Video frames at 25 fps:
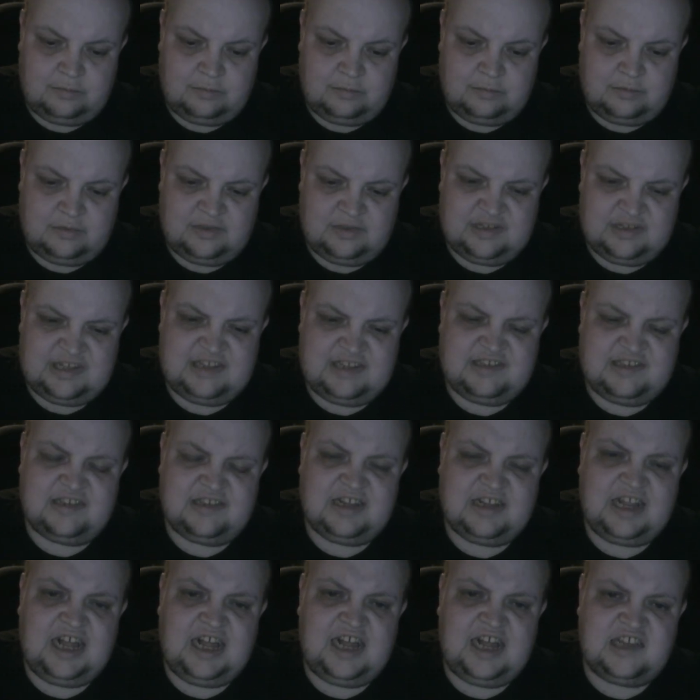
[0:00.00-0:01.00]
It's the
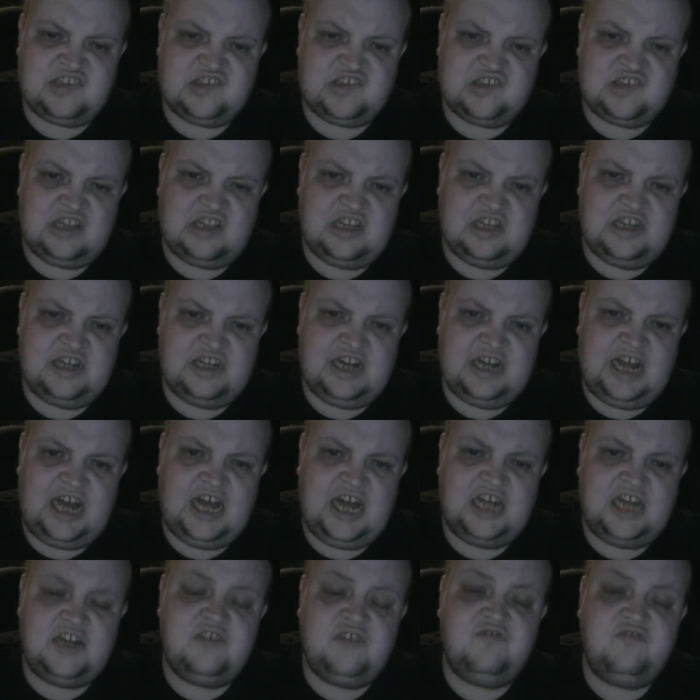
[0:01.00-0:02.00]
Castellan
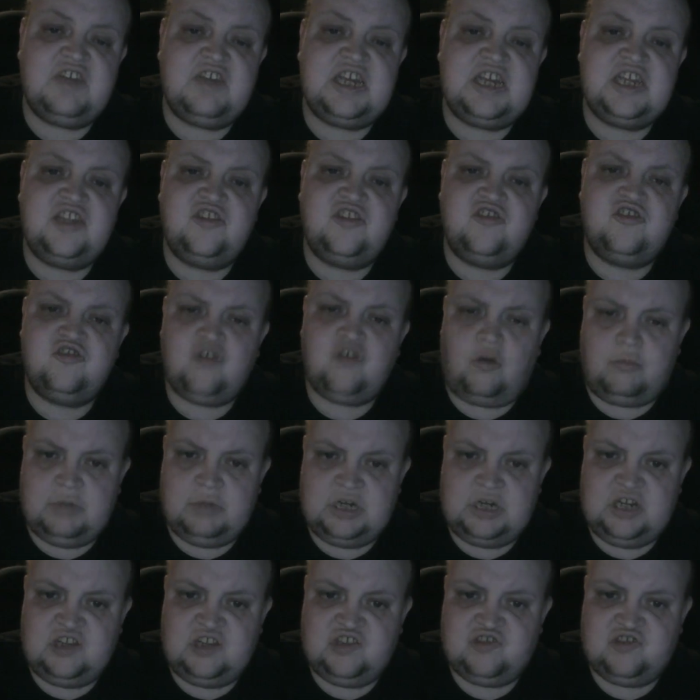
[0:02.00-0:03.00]
and the
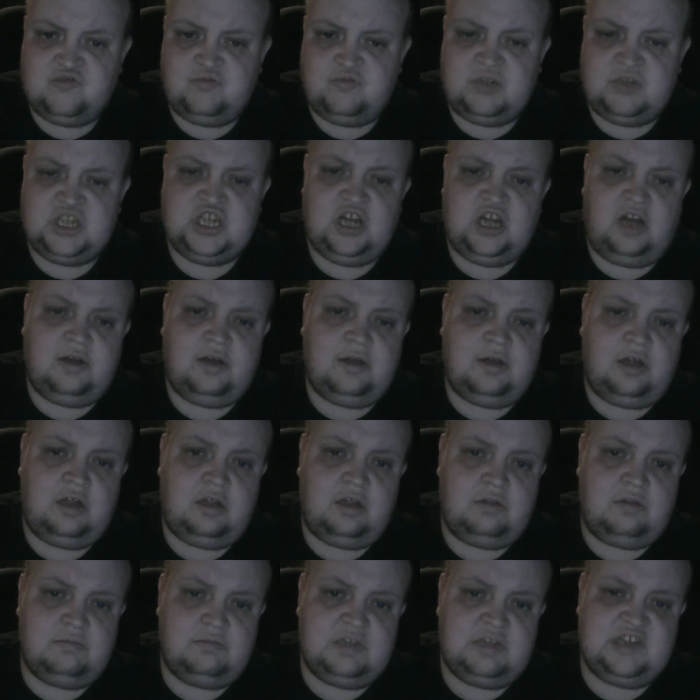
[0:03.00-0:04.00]
Dominus, which are
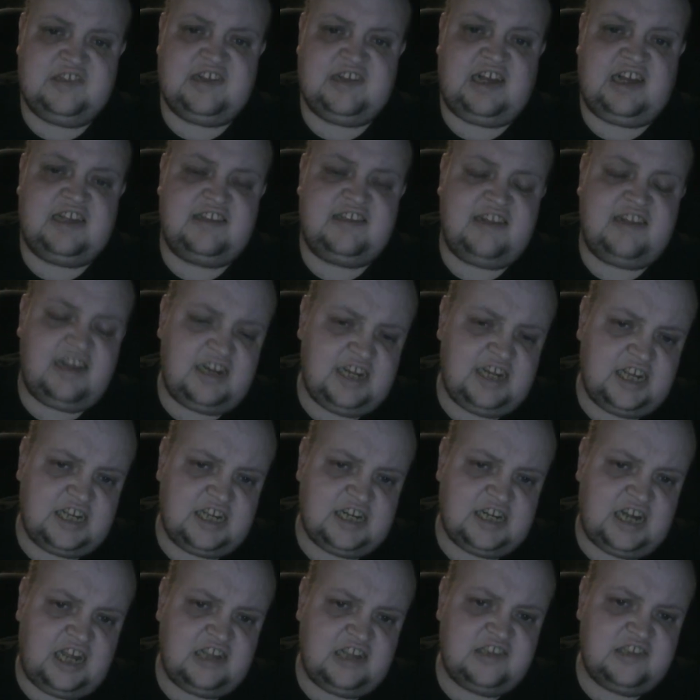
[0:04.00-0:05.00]
the Titanic
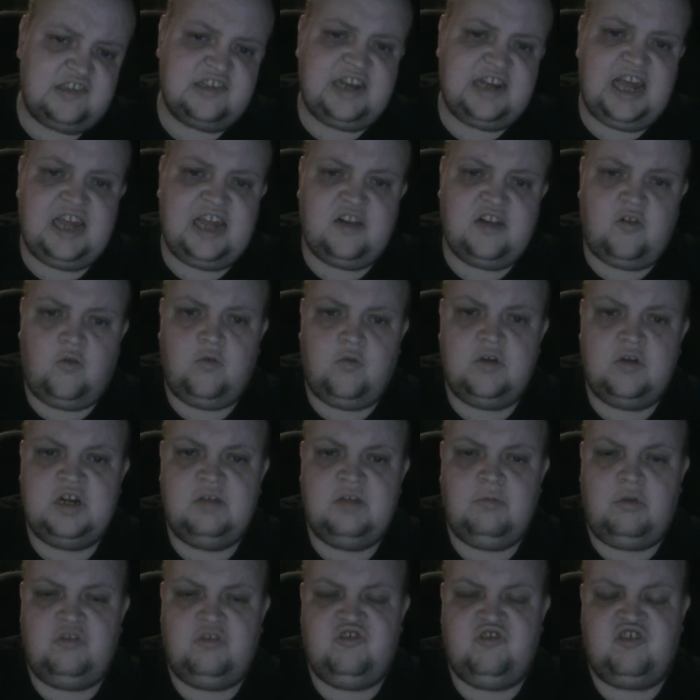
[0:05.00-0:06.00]
Knights. They're the only
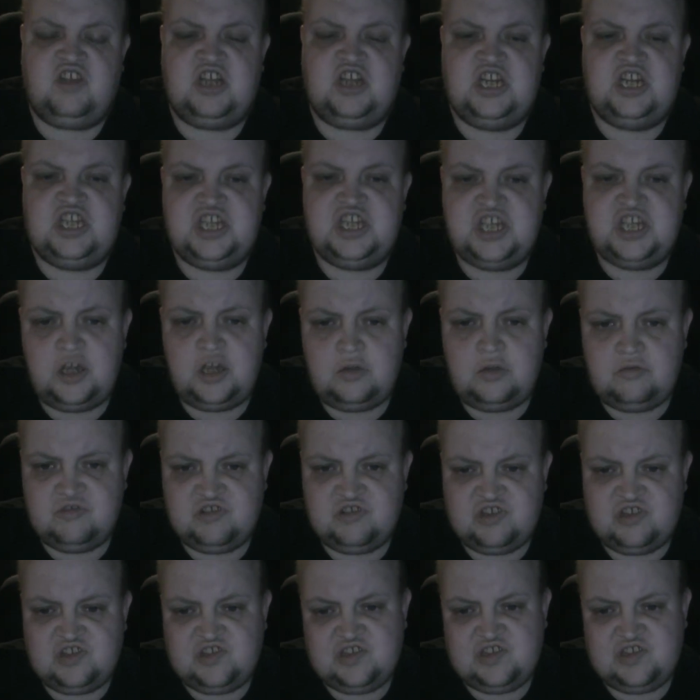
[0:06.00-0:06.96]
ones that can use it.